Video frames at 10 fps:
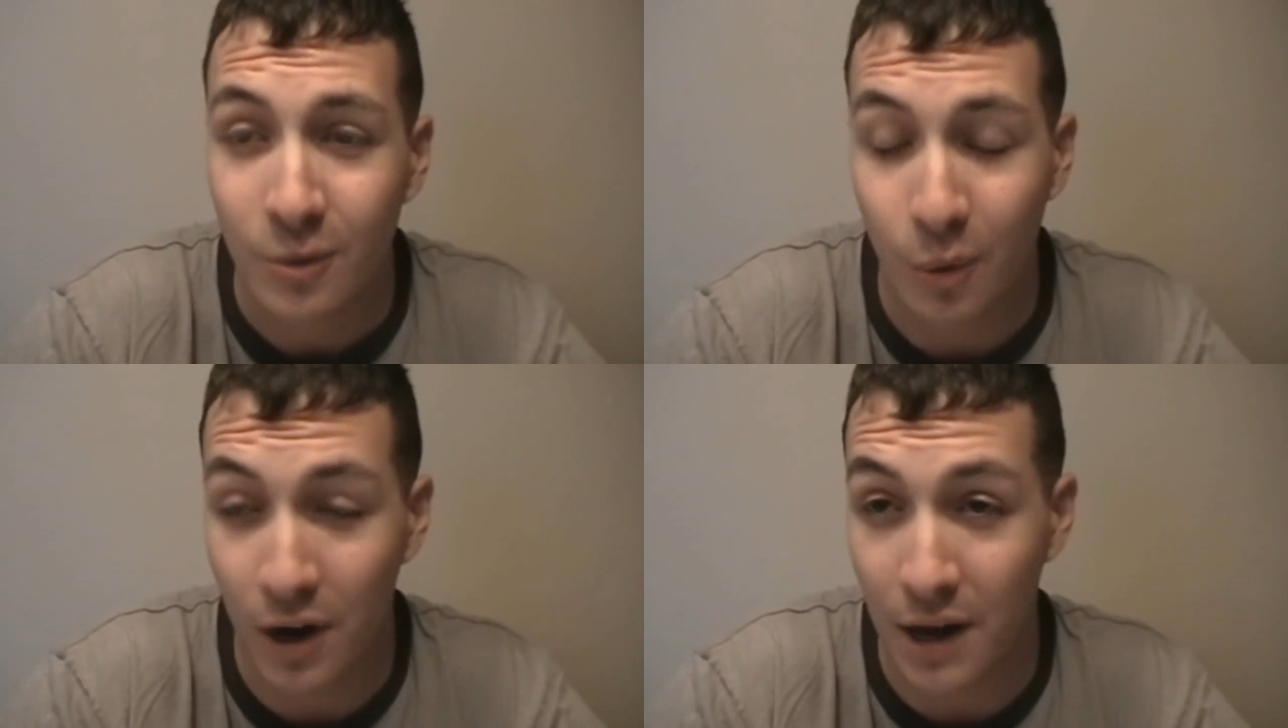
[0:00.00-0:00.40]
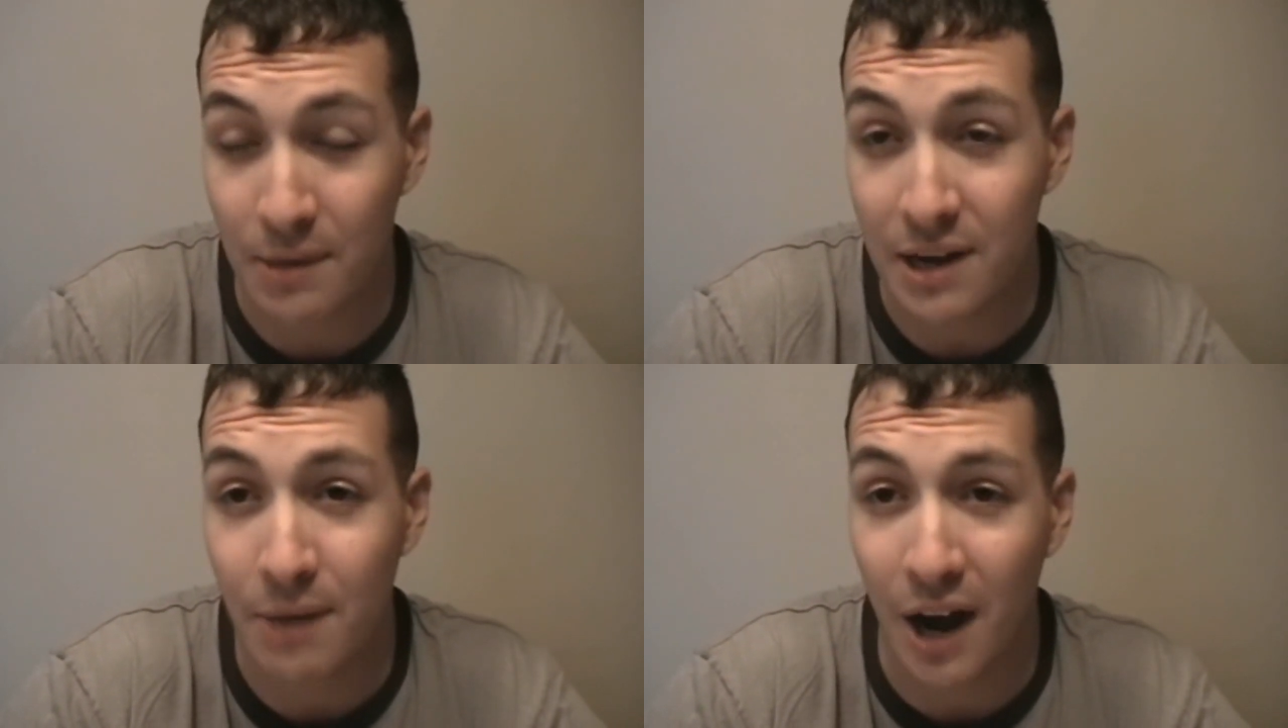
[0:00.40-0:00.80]
what I
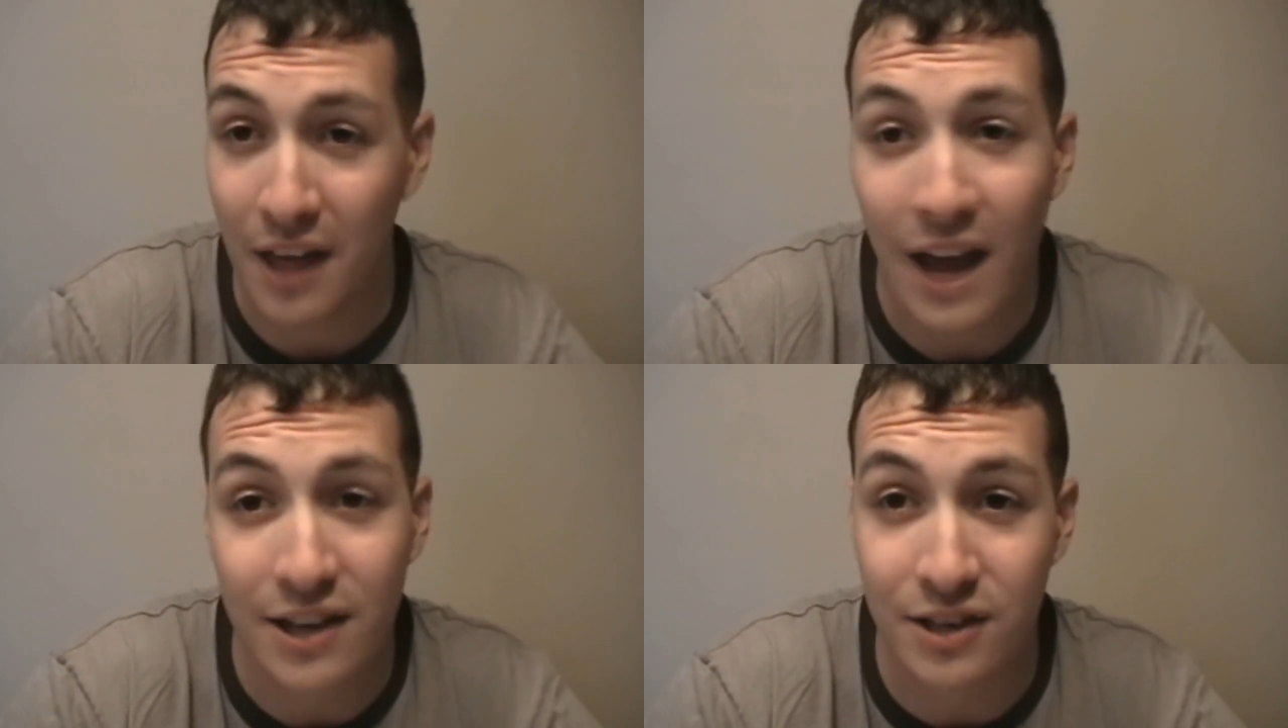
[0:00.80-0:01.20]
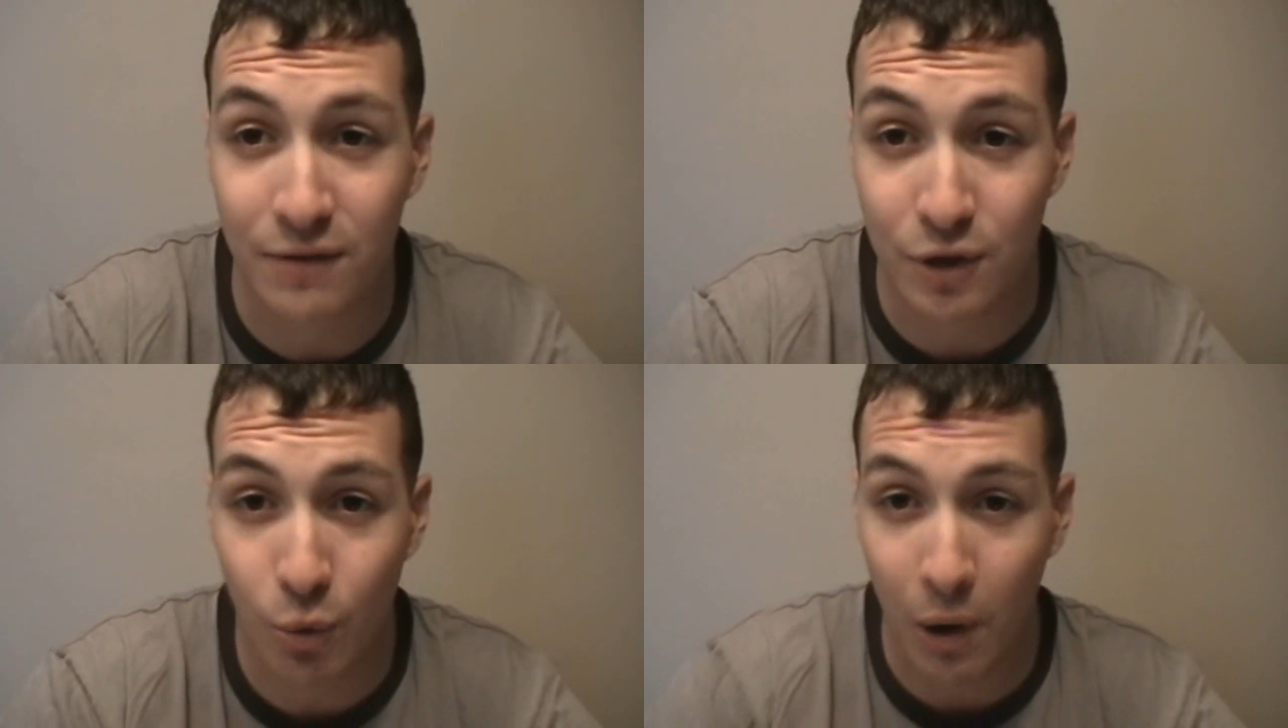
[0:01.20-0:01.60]
mean by that is
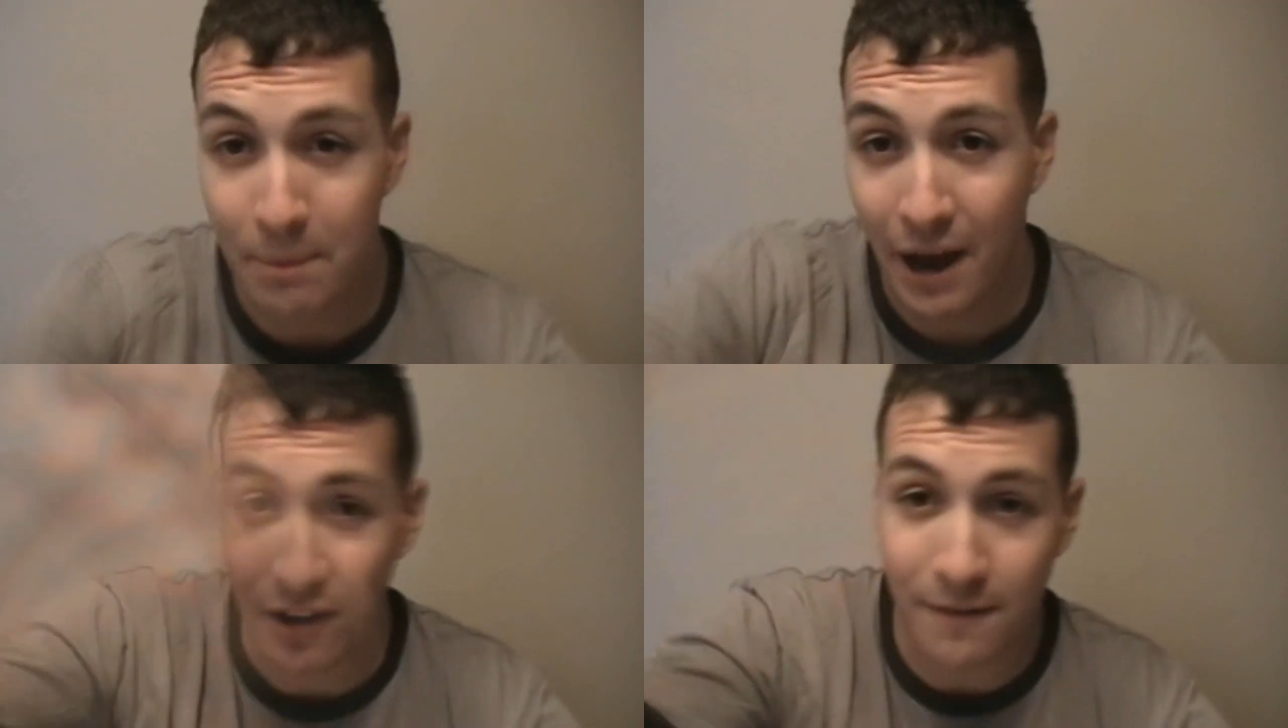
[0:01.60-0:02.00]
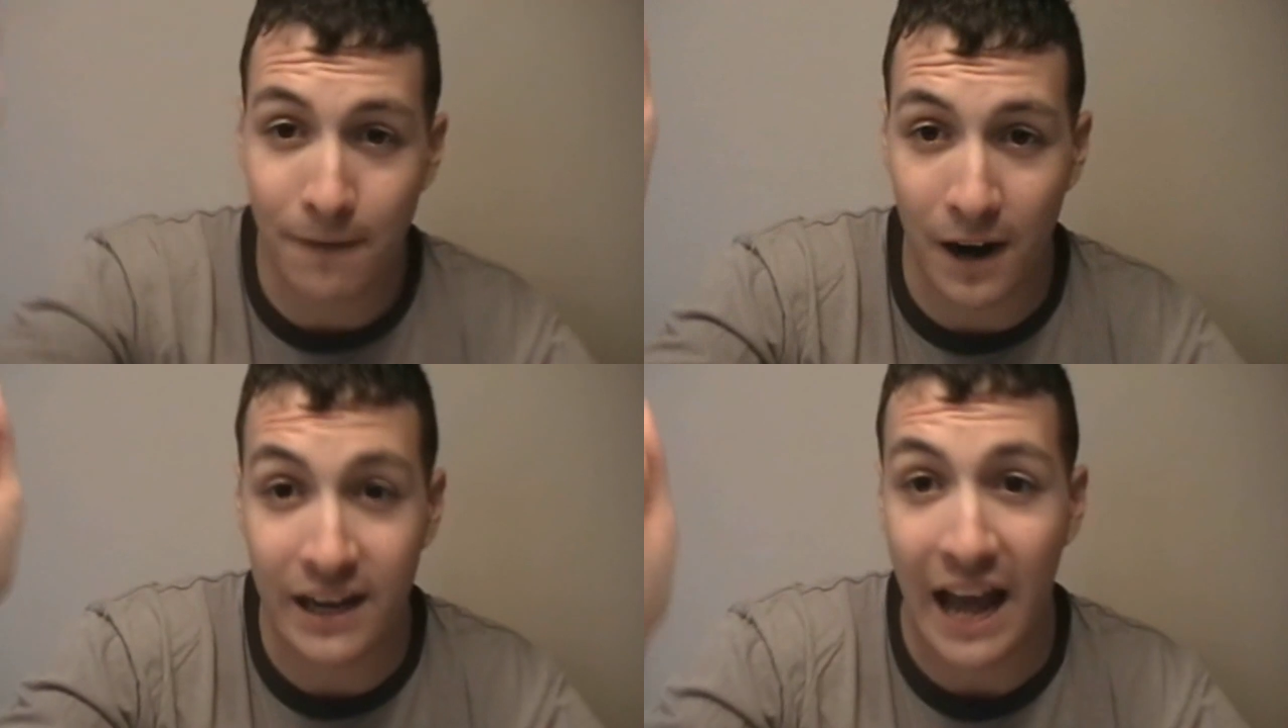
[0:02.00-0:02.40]
if you whip out a
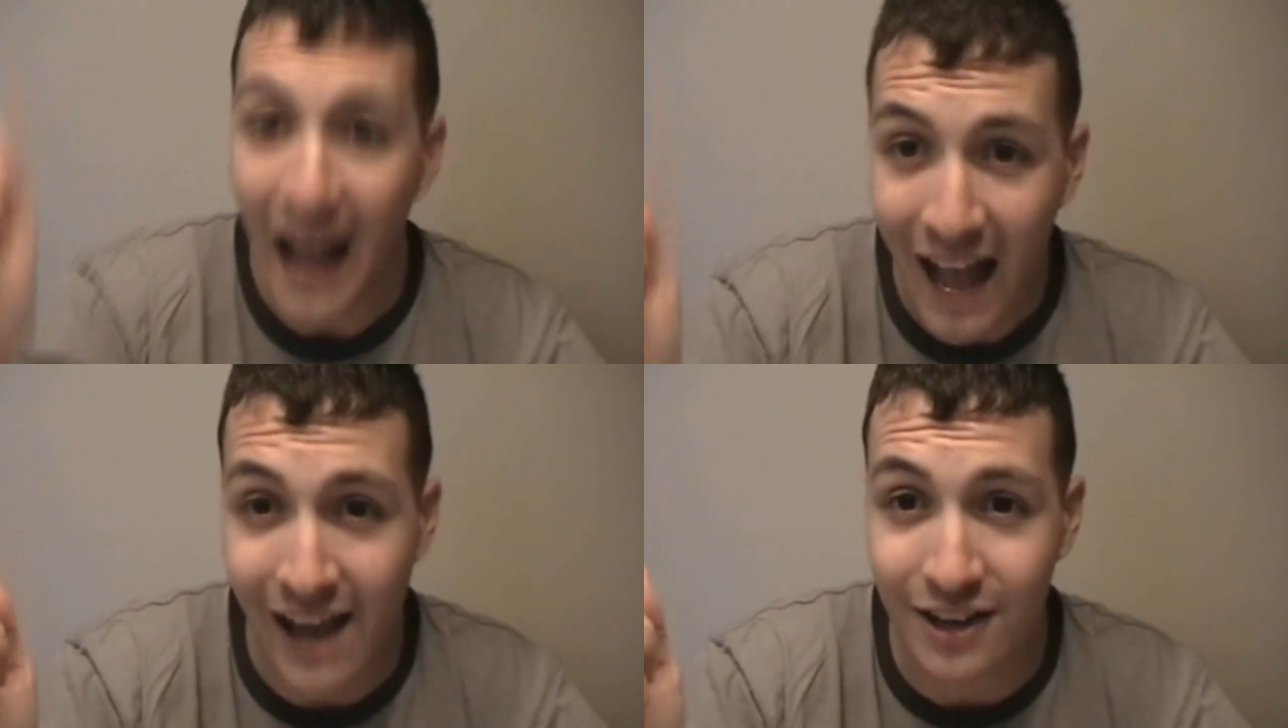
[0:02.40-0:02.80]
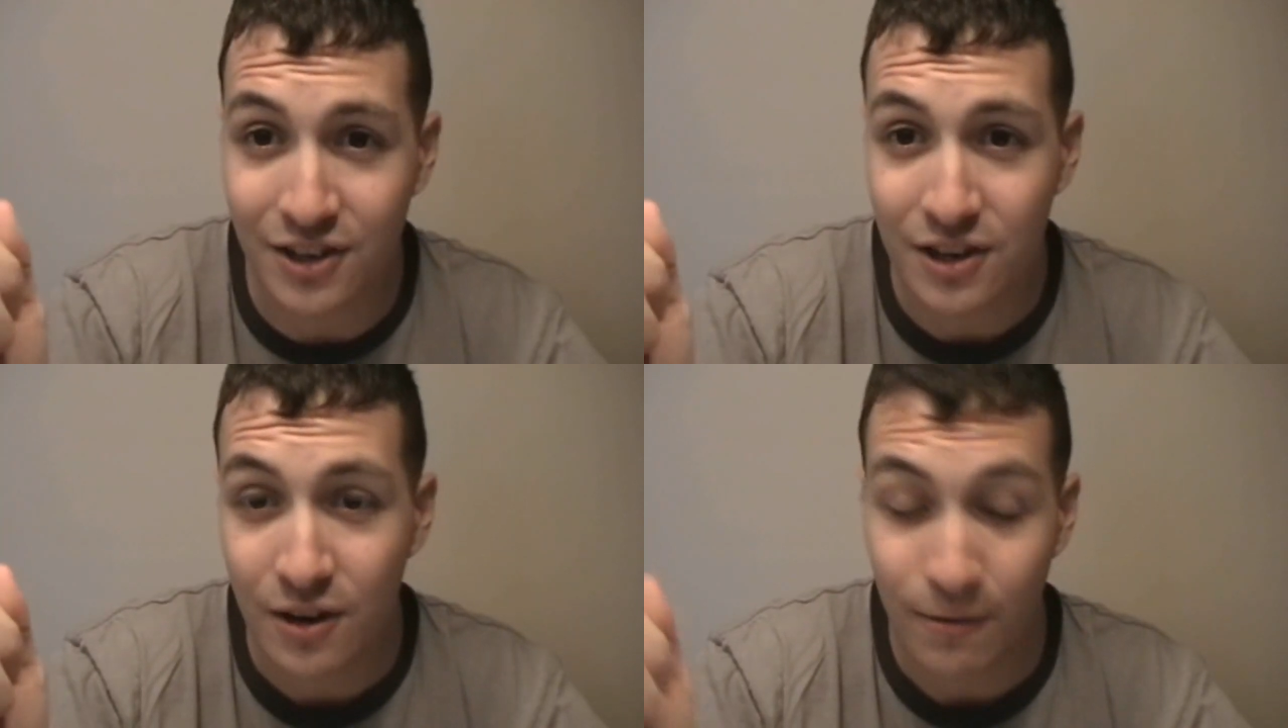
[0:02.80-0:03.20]
fucking
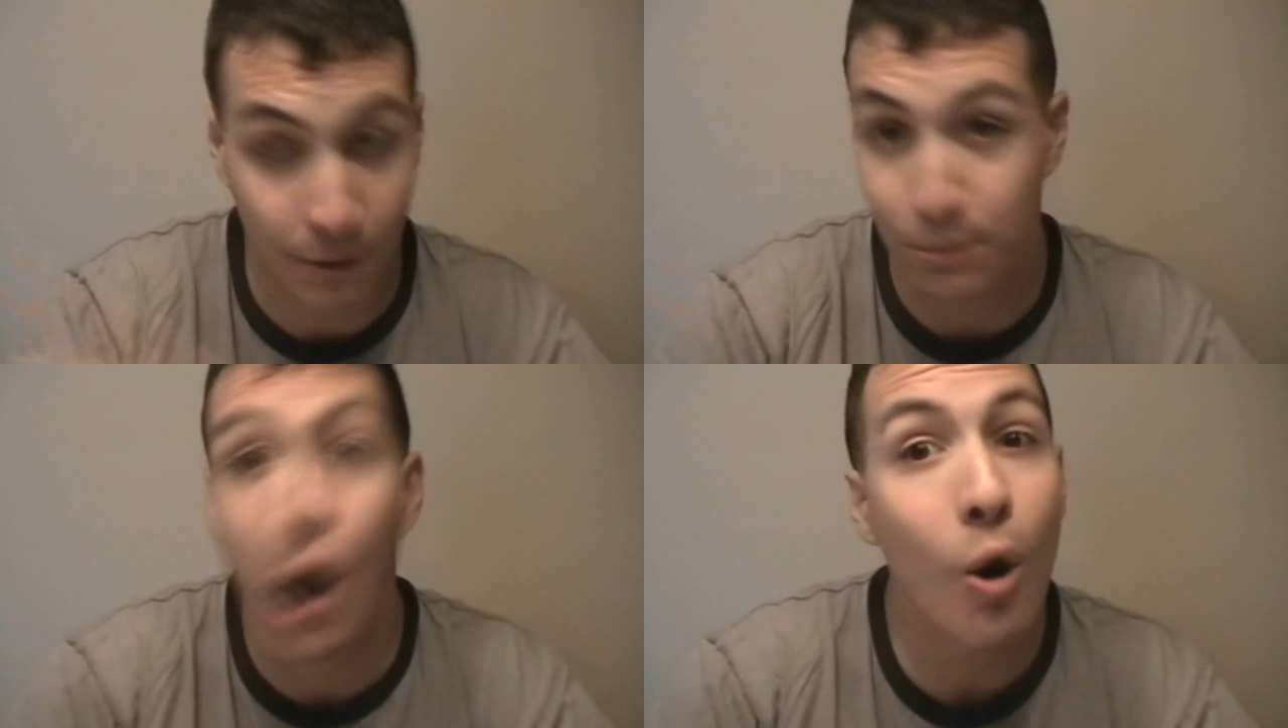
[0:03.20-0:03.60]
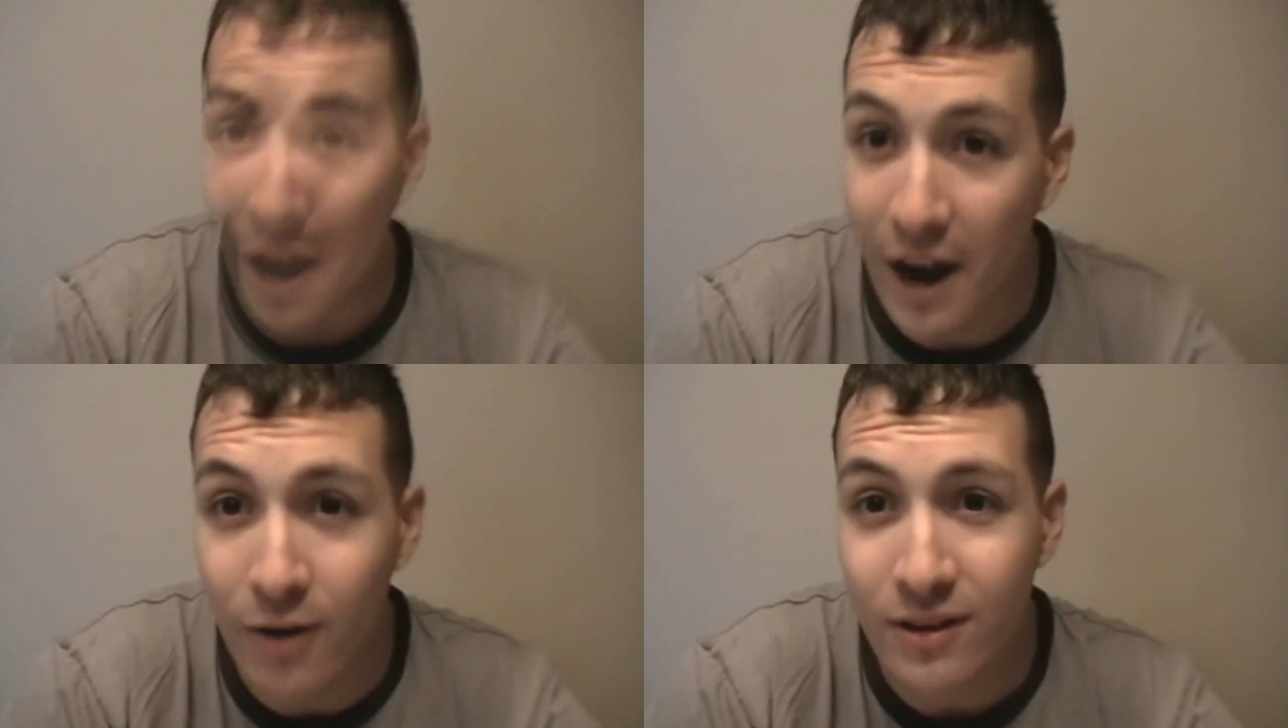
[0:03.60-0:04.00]
axe from
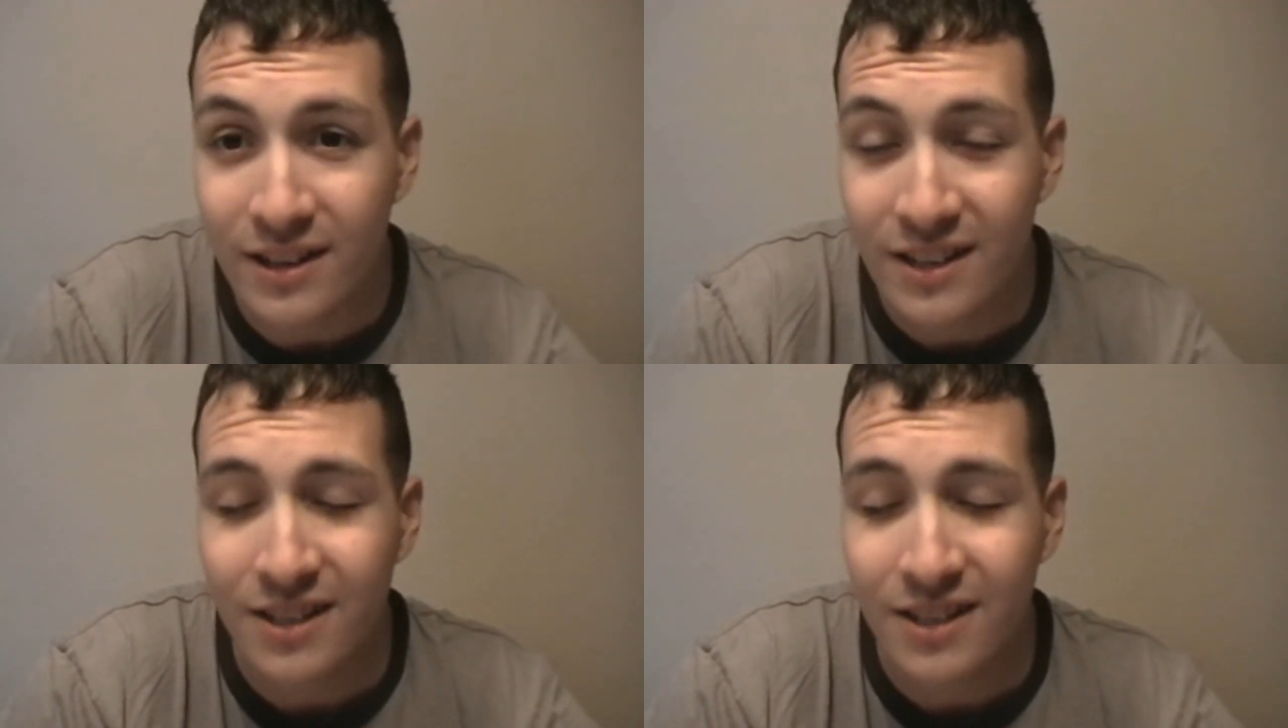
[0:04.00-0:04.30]
nowhere,